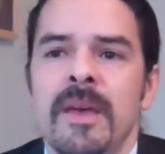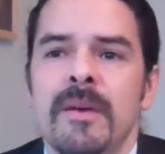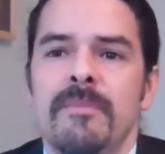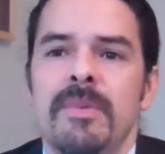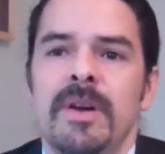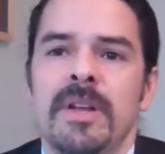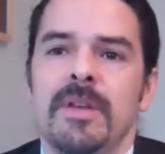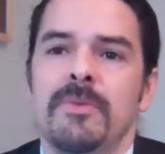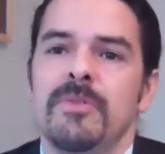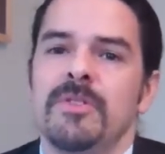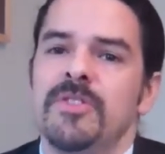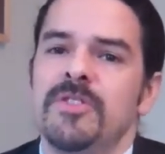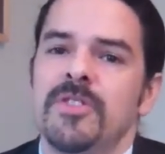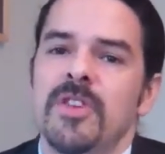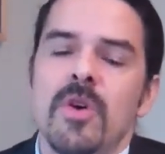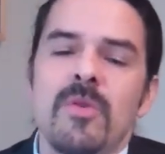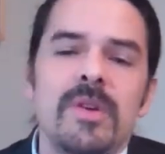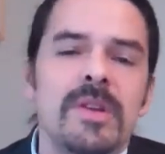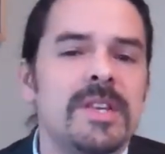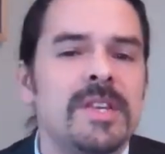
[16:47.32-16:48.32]
But he was
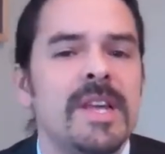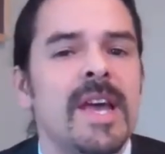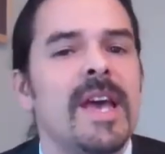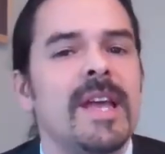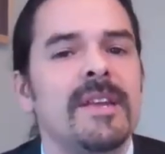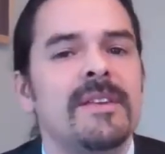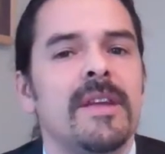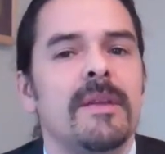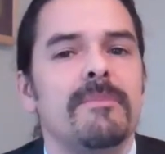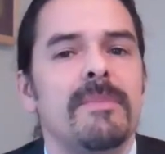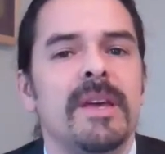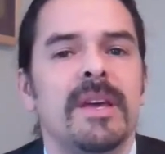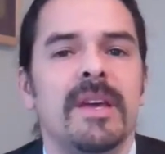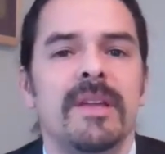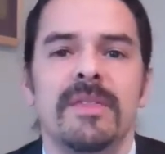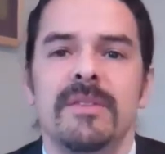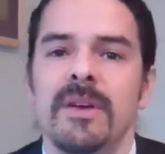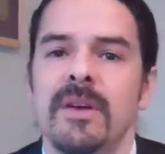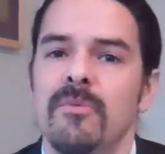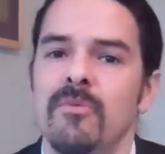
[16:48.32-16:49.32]
so intent on
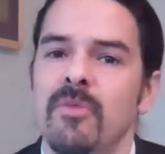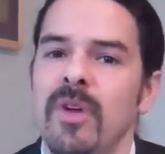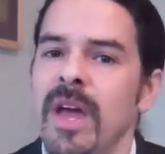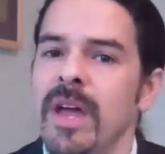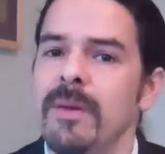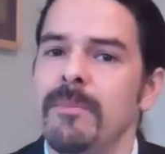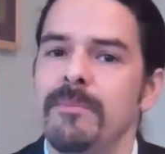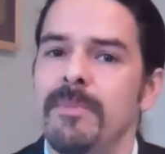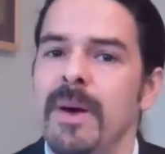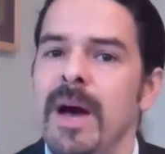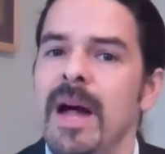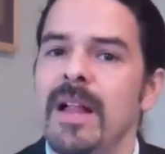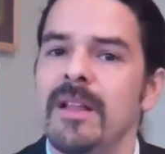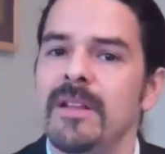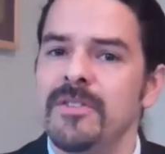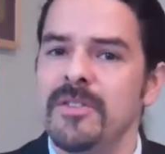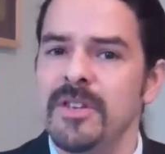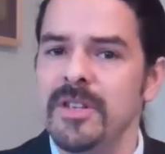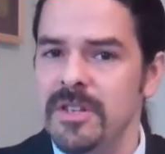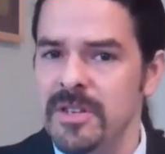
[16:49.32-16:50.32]
making that right
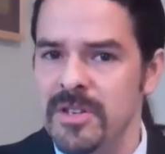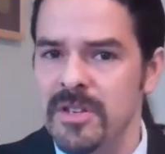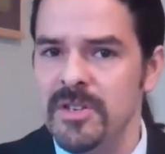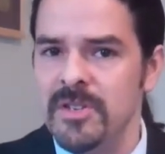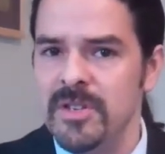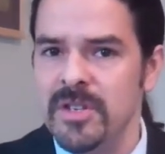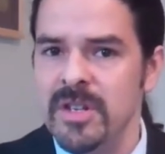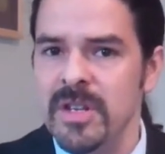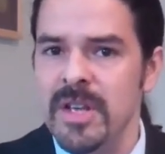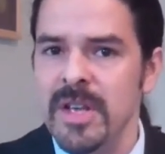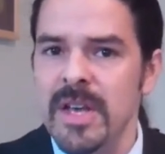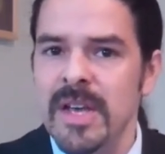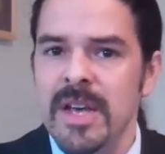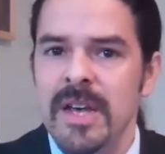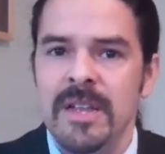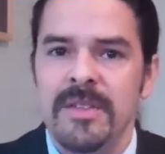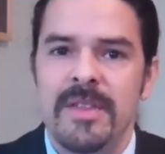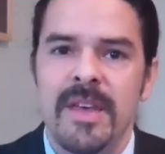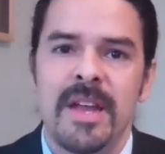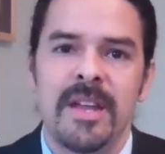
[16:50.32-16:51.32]
policy decision
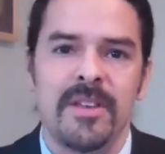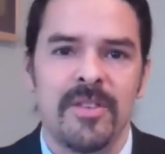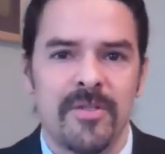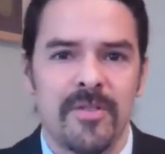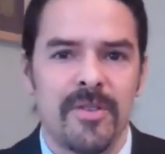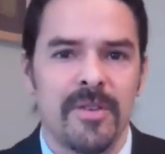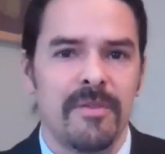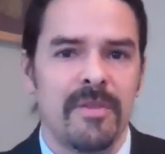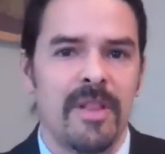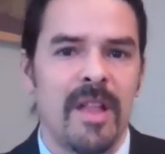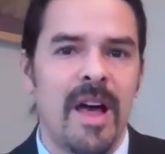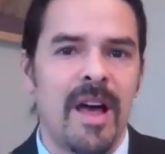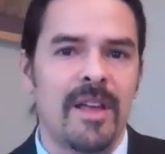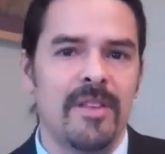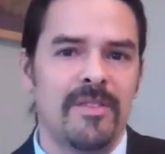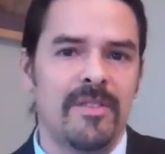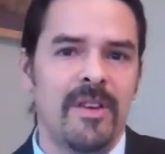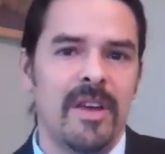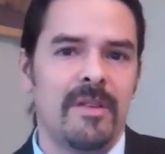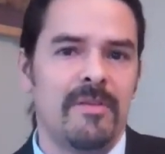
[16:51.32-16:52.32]
that he sort of
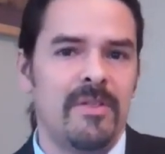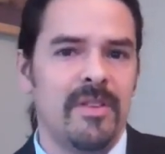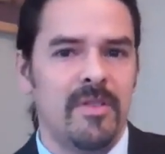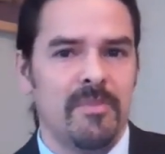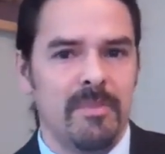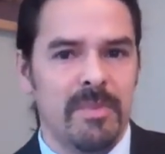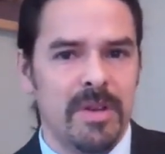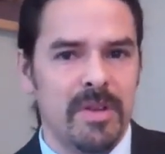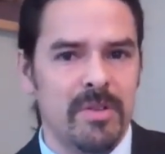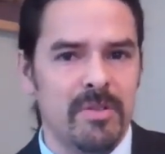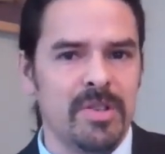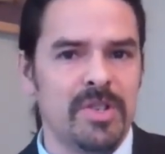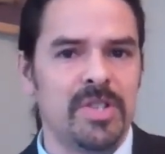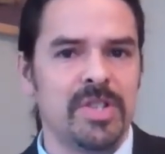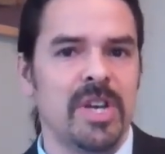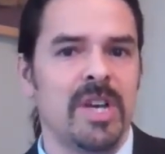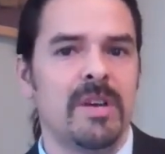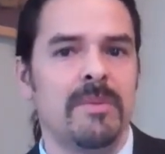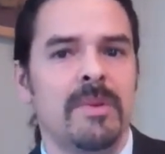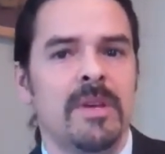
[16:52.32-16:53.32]
lost sight of these
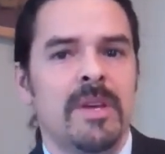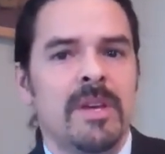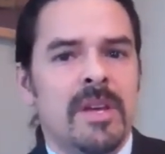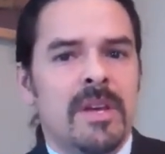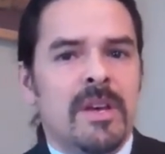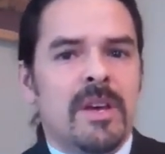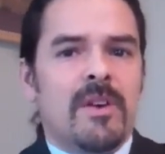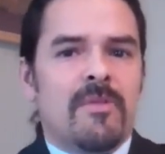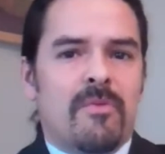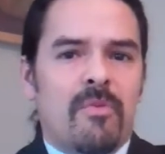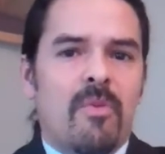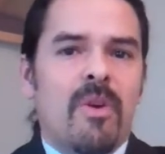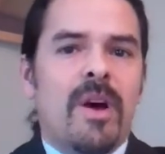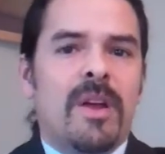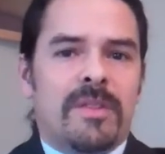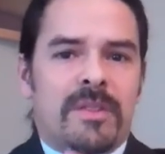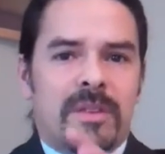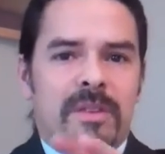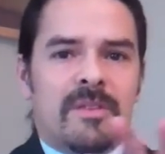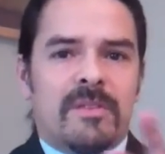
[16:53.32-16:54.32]
minutiae of
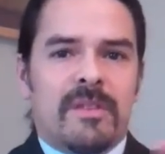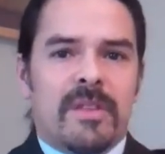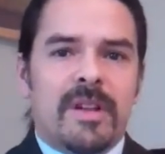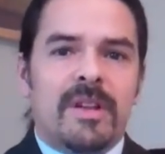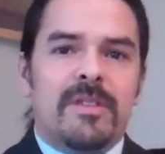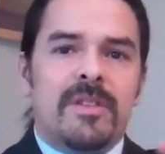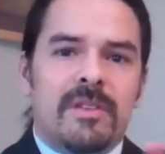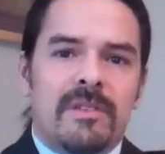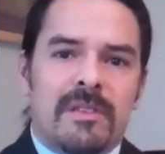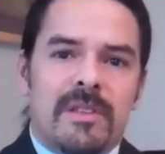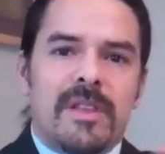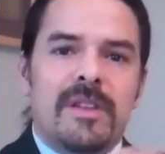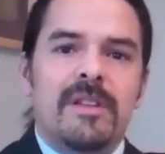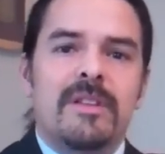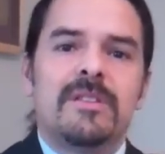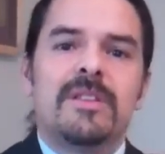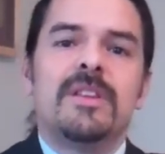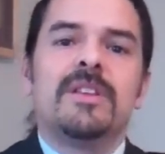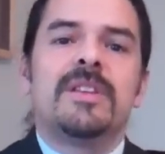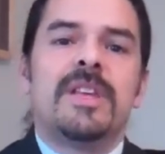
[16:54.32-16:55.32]
what these
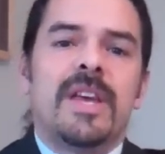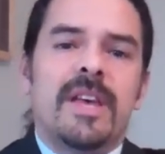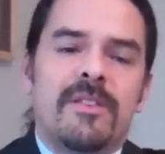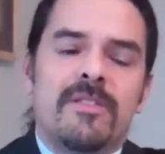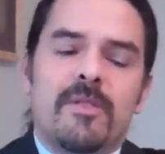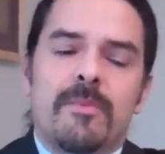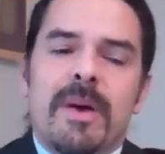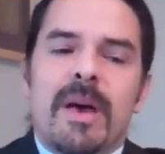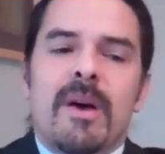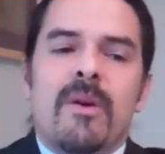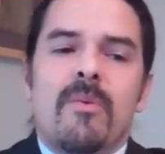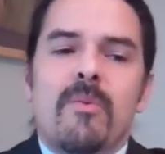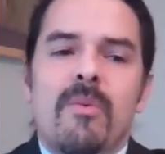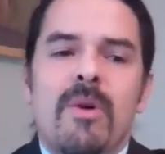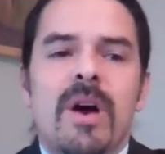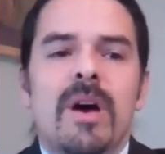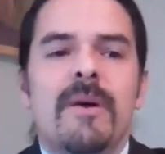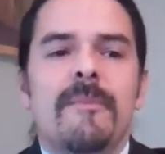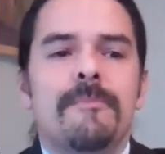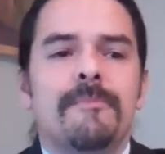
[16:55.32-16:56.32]
little details about
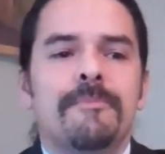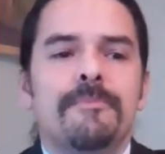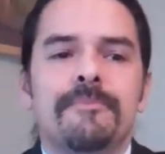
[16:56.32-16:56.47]
what